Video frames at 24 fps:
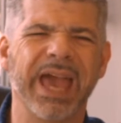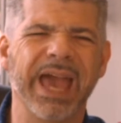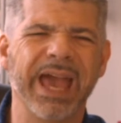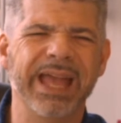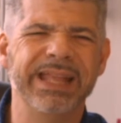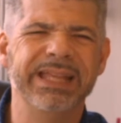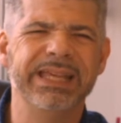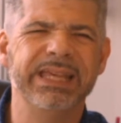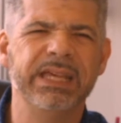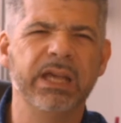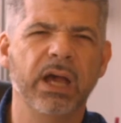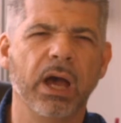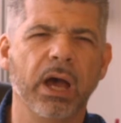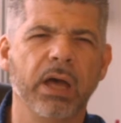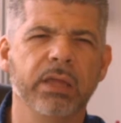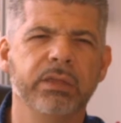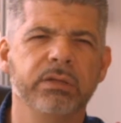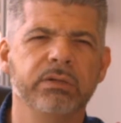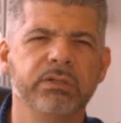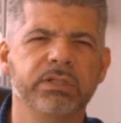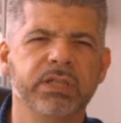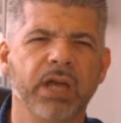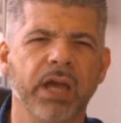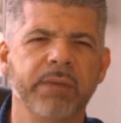any
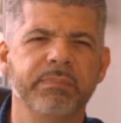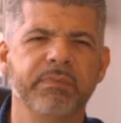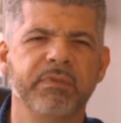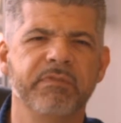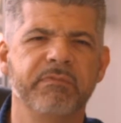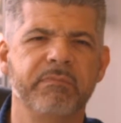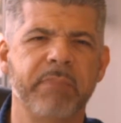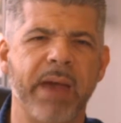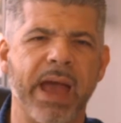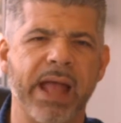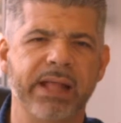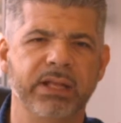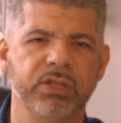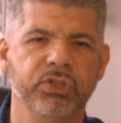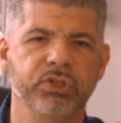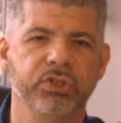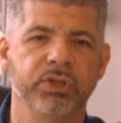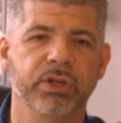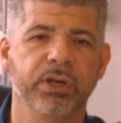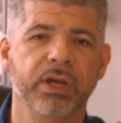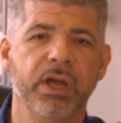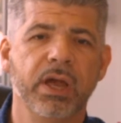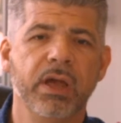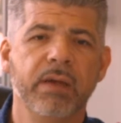other type of
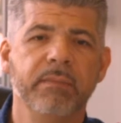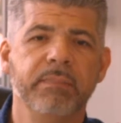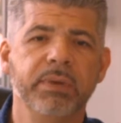manager